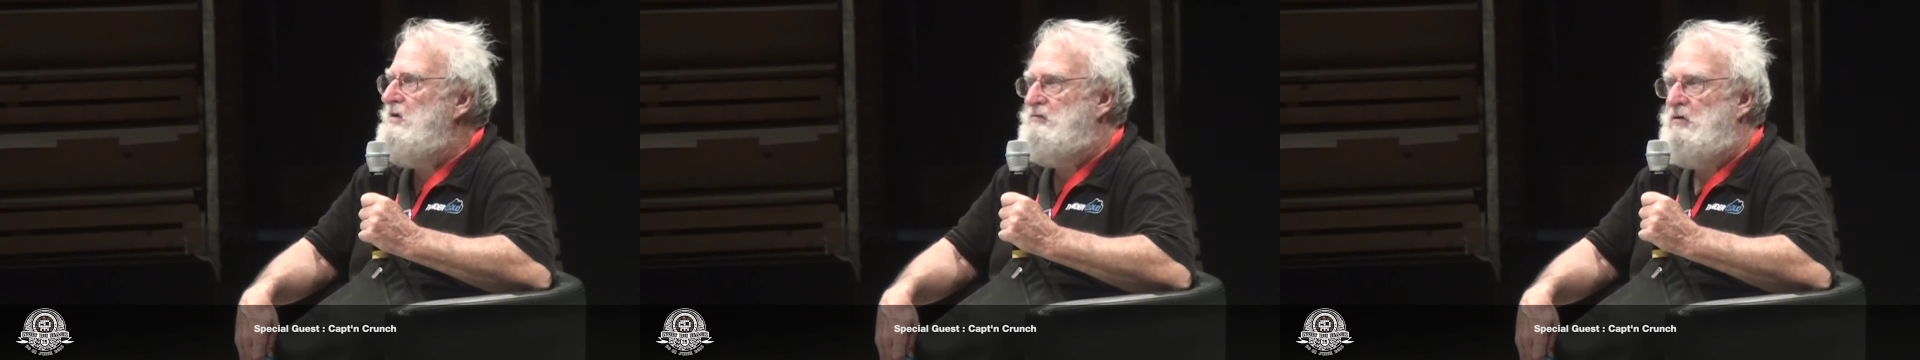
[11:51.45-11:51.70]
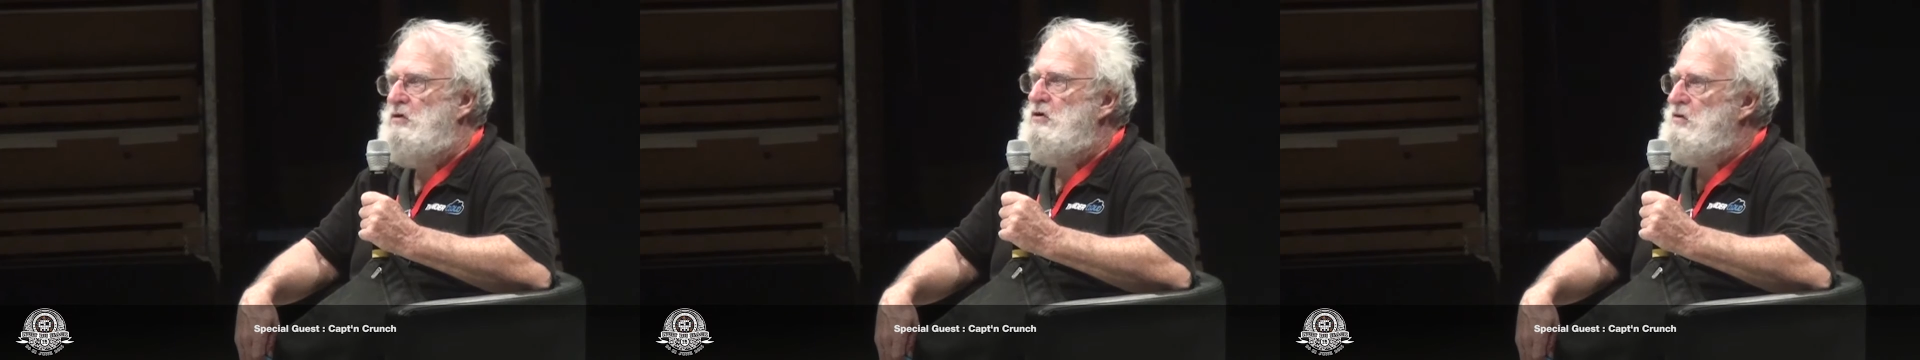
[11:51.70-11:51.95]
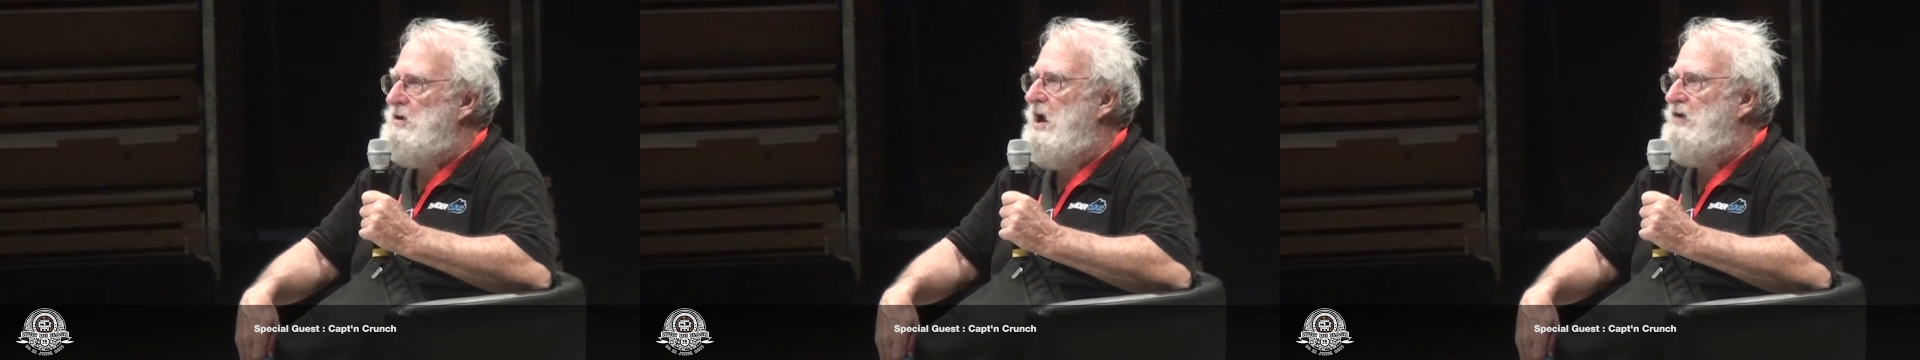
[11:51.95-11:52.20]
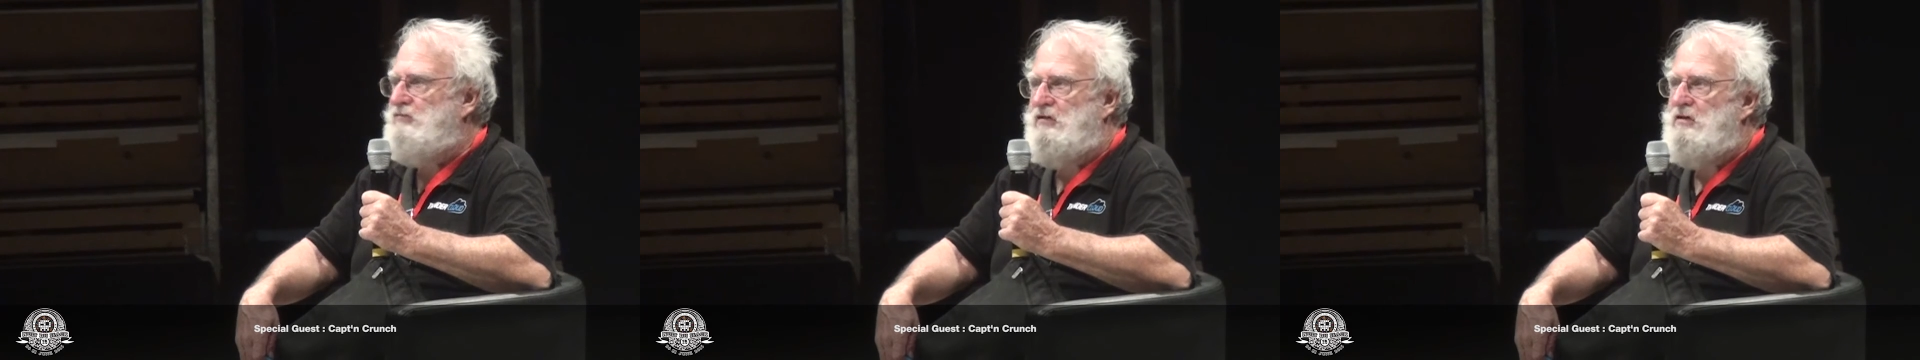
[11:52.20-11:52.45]
so you can
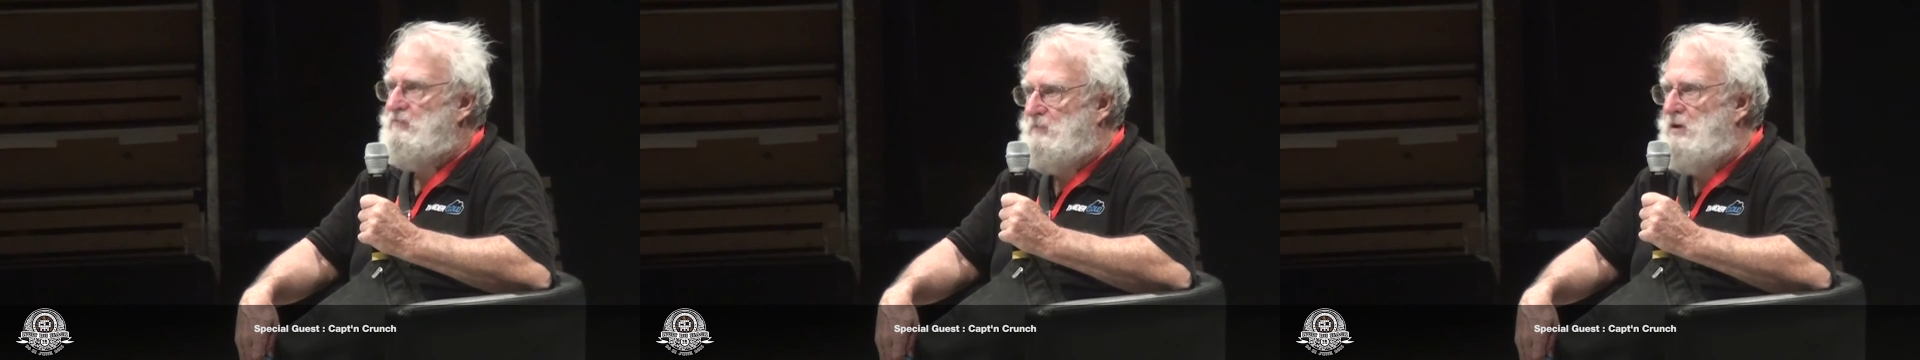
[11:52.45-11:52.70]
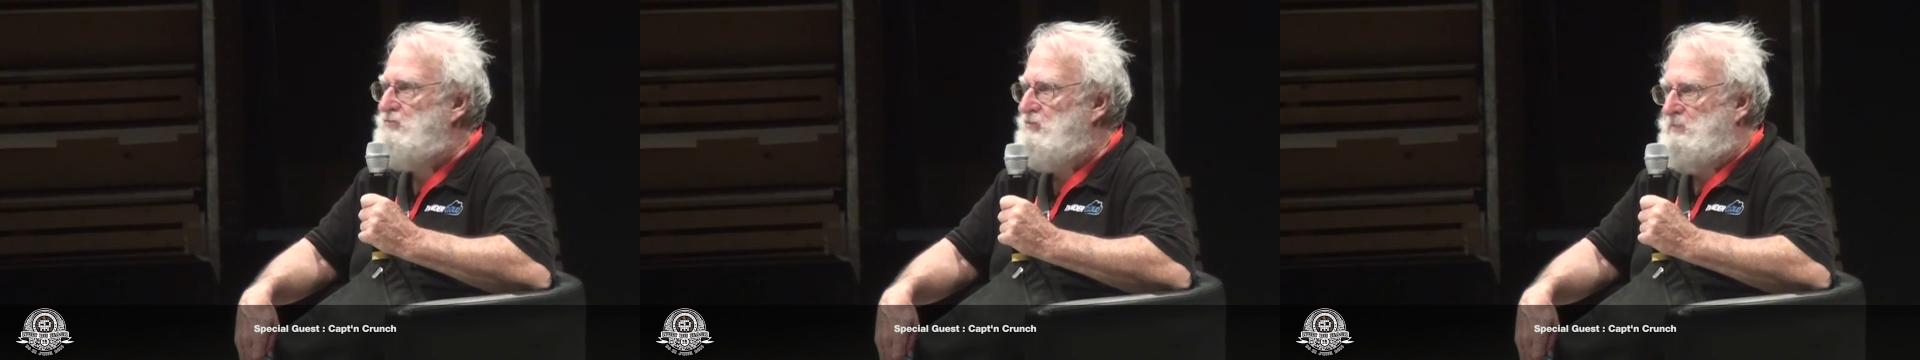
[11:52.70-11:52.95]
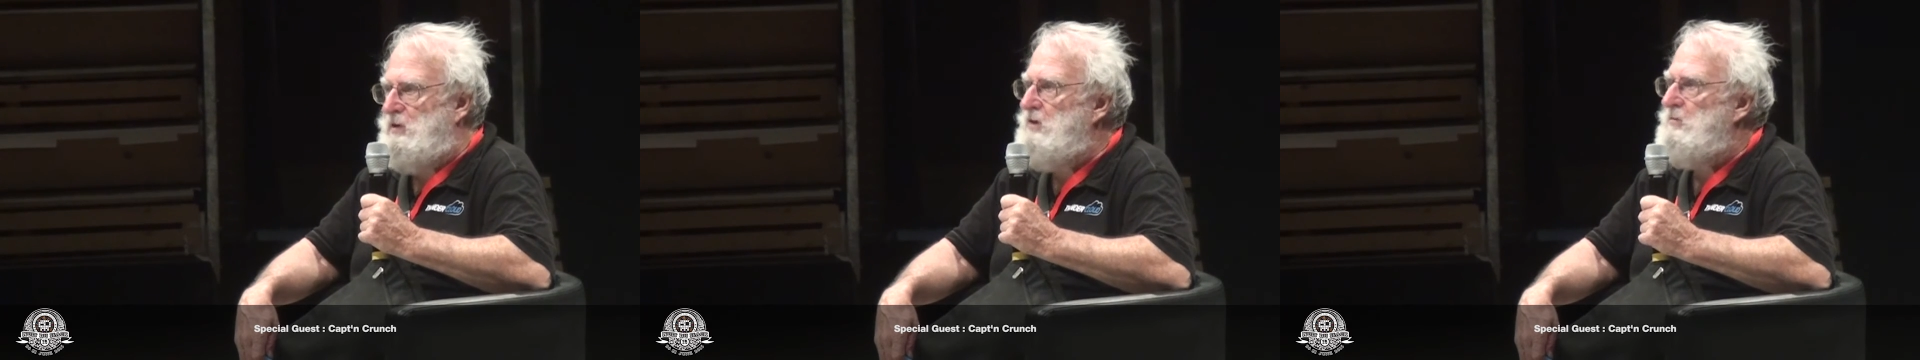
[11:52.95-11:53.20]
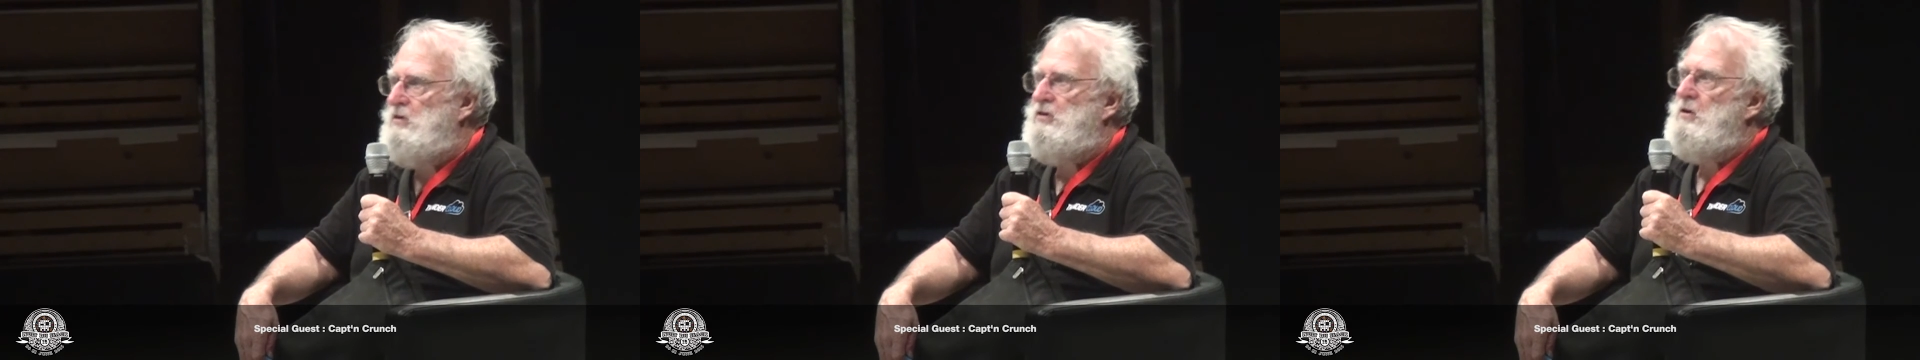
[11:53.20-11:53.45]
actually use
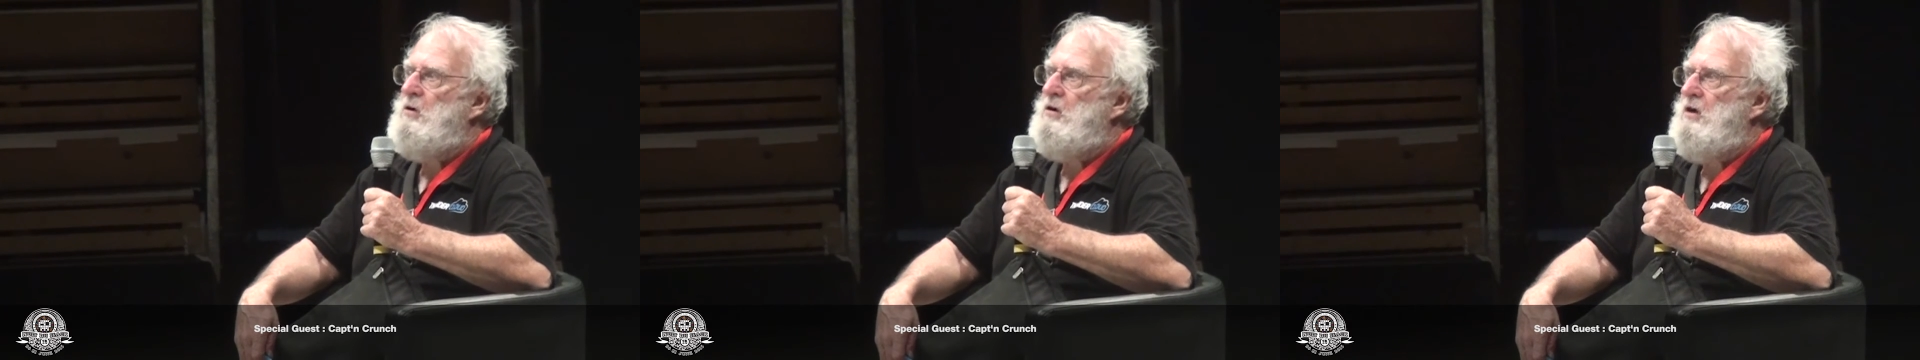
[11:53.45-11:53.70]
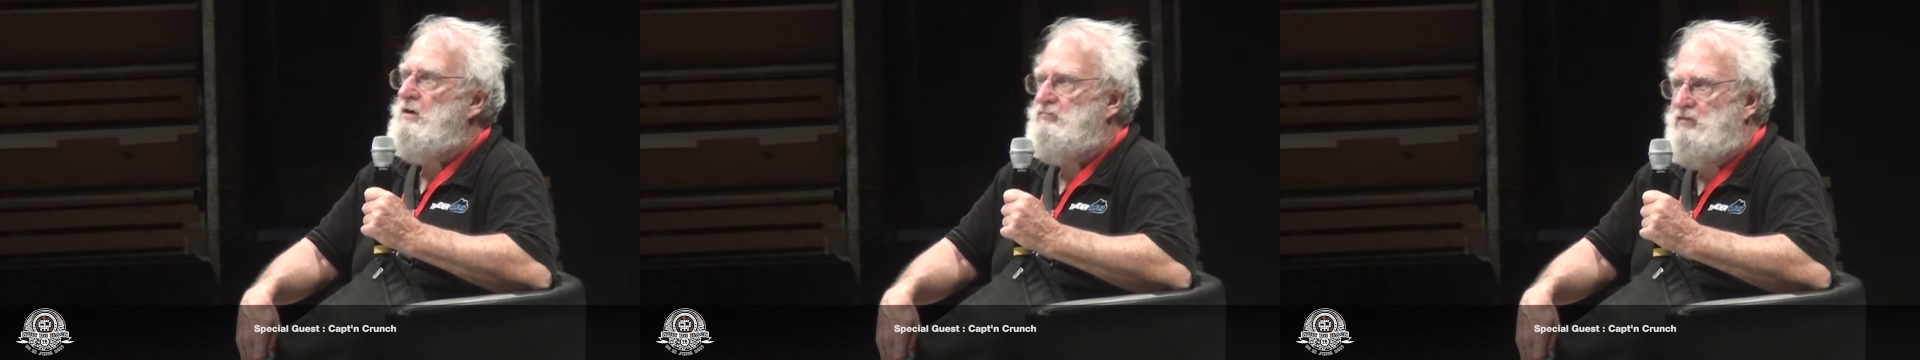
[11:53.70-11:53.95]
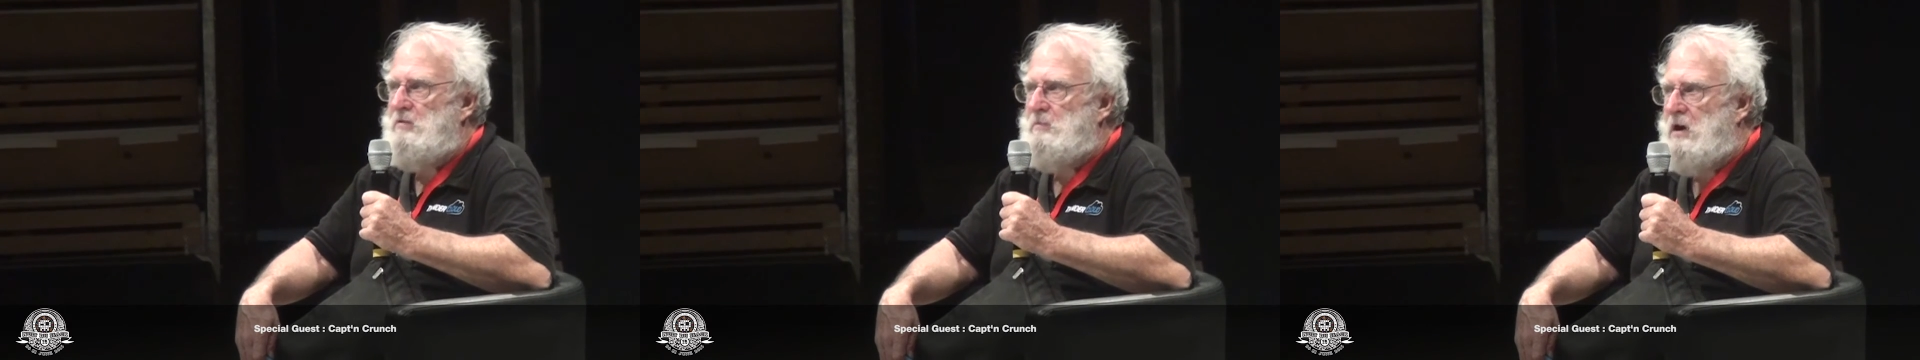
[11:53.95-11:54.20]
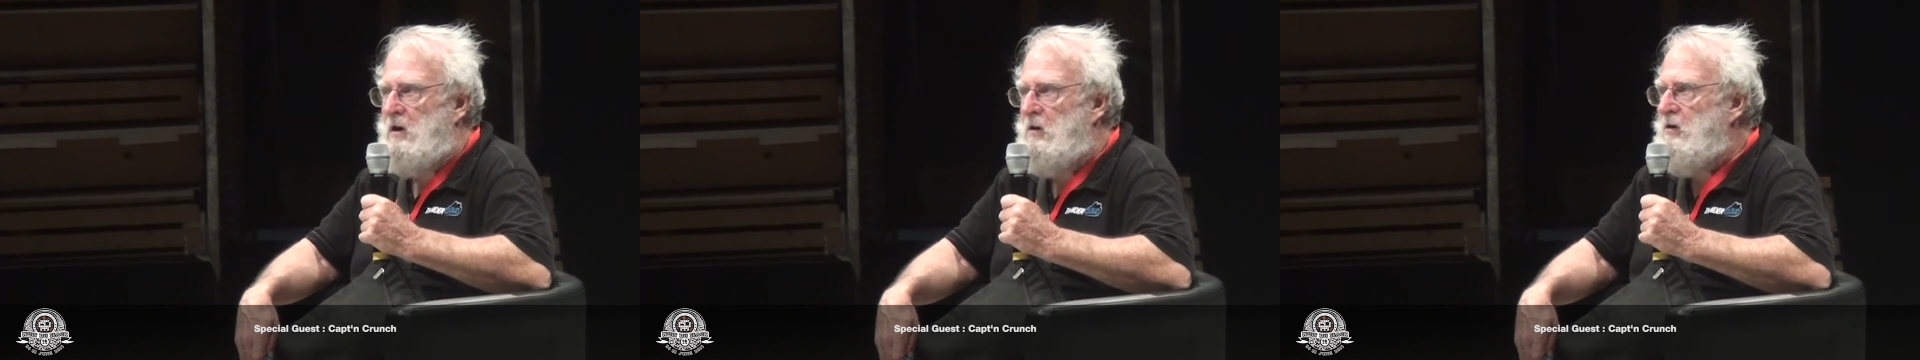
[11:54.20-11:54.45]
PGP with your
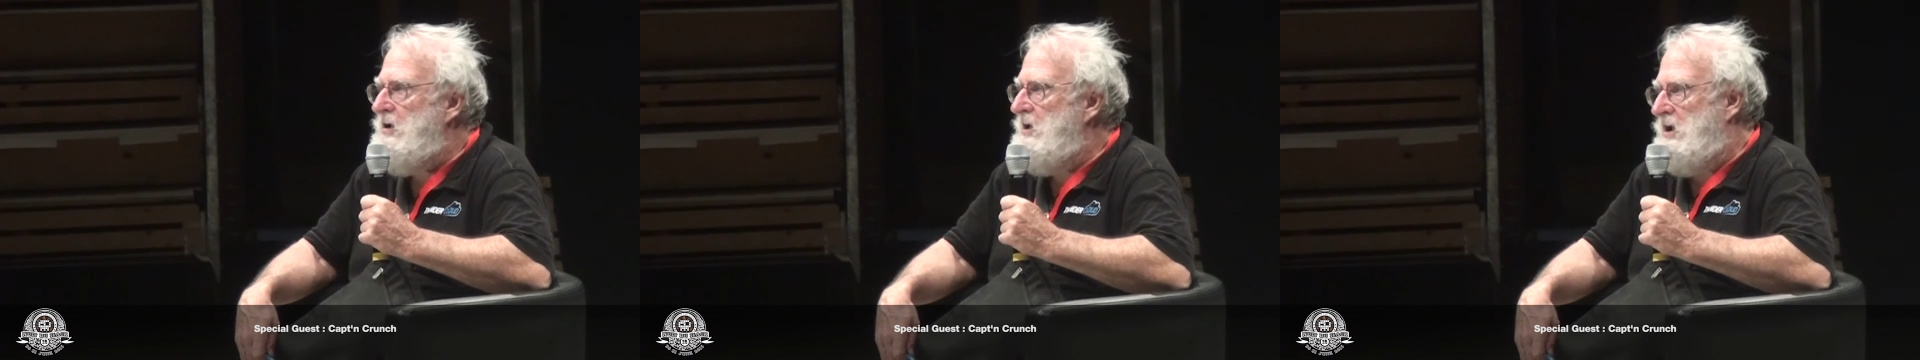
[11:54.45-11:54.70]
Gmail